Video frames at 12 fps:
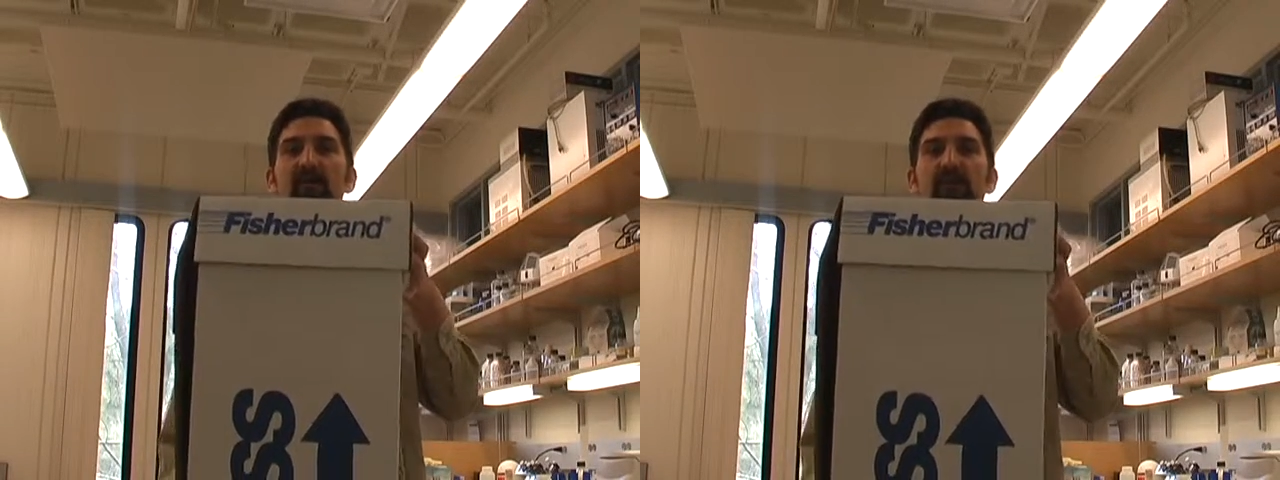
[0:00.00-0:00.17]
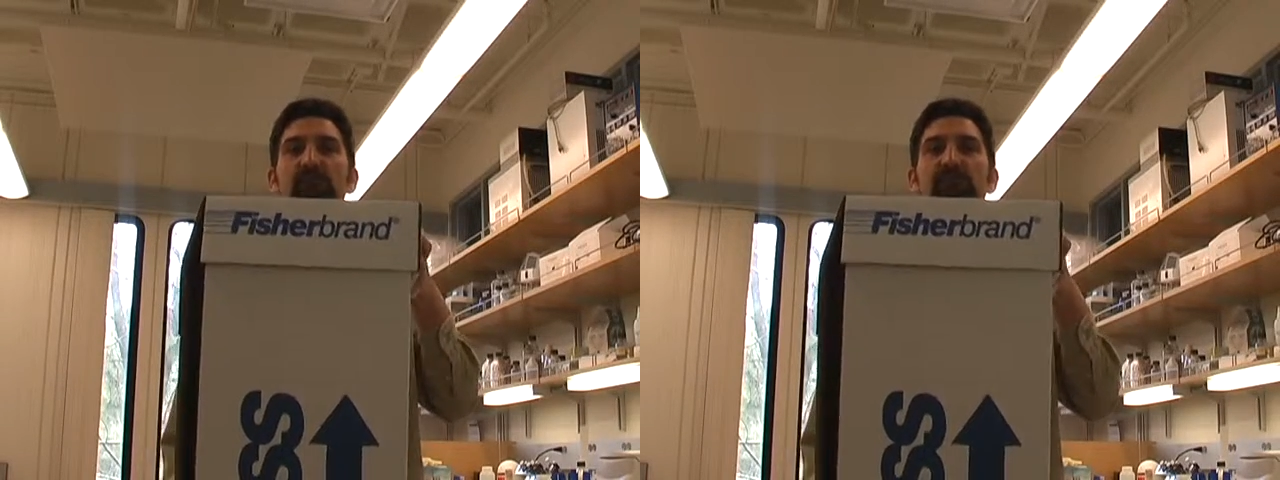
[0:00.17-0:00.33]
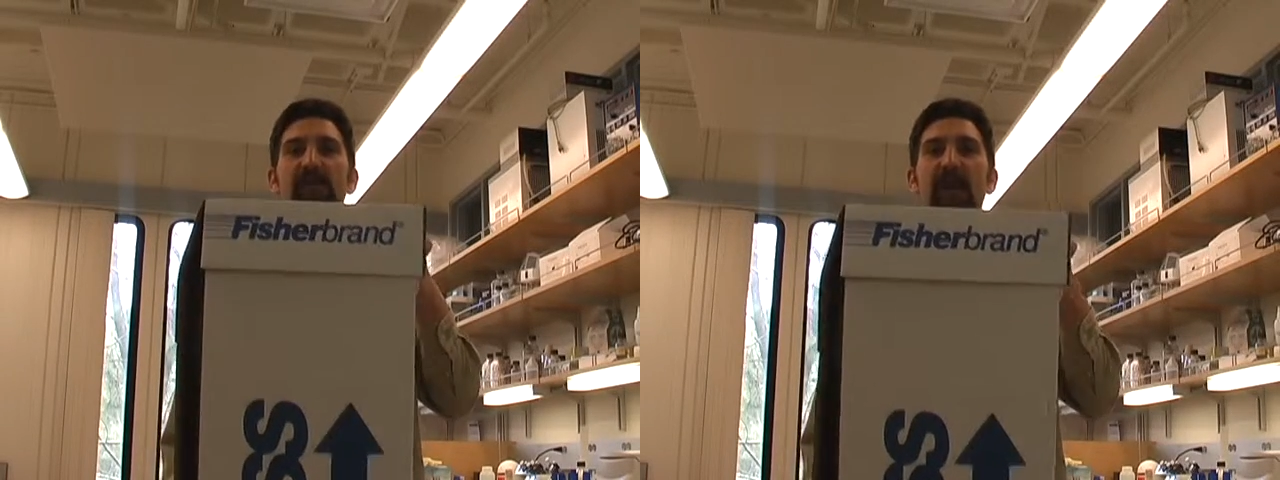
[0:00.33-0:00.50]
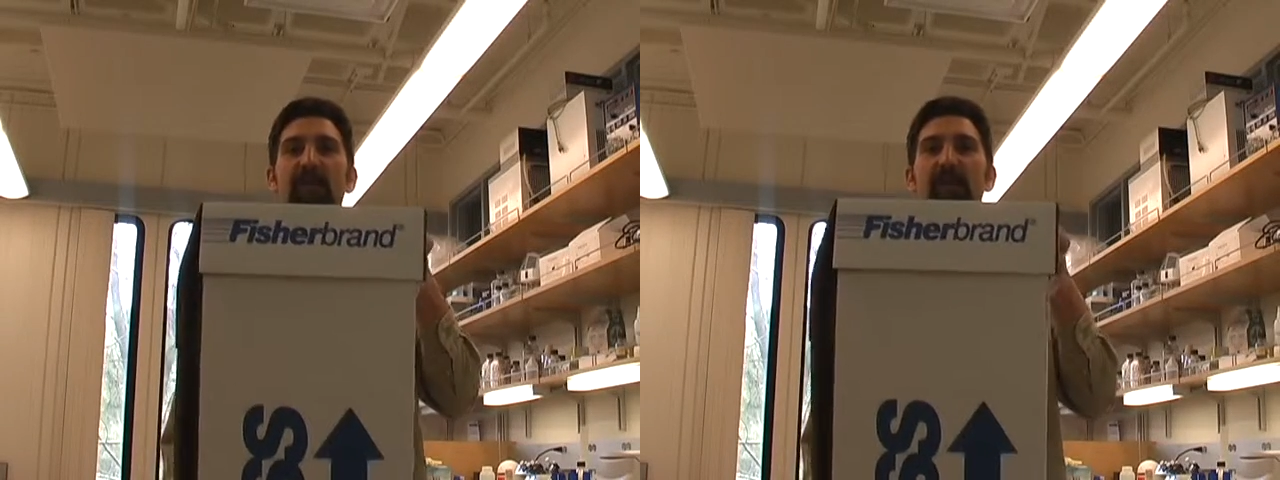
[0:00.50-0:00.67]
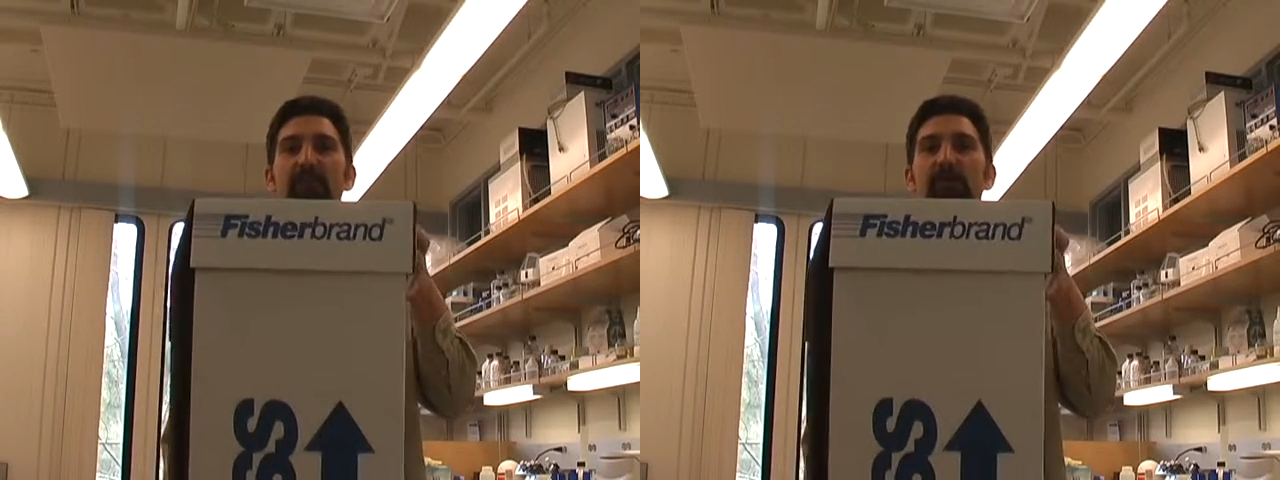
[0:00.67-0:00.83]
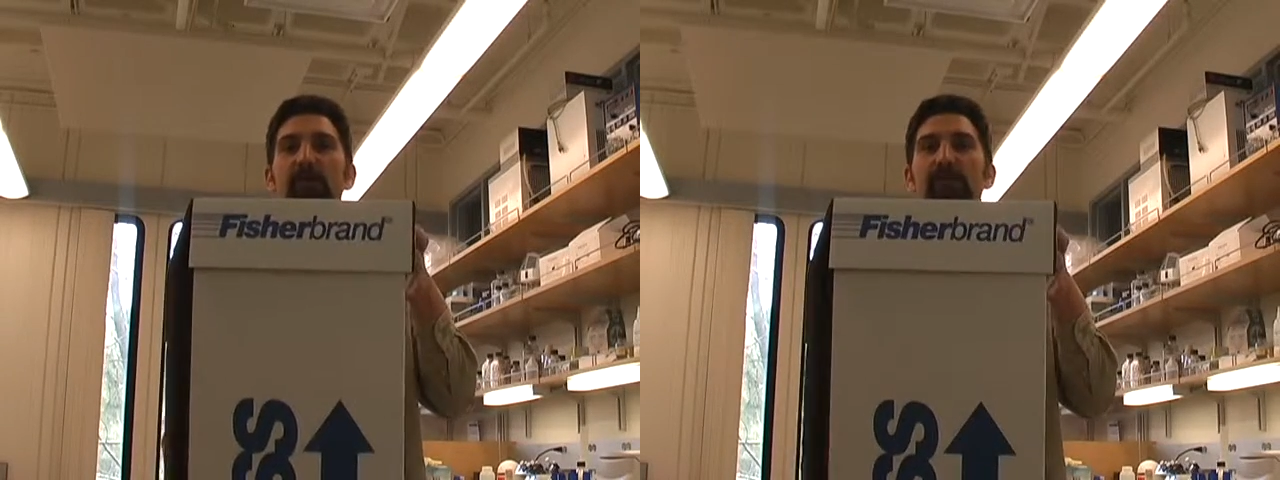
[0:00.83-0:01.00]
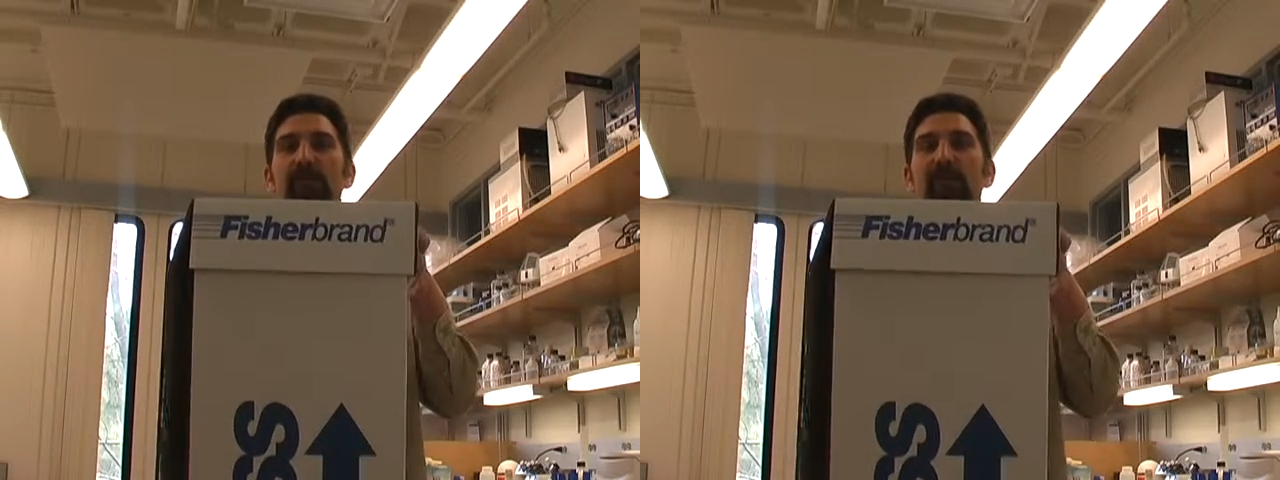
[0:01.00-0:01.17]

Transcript: You shall not put your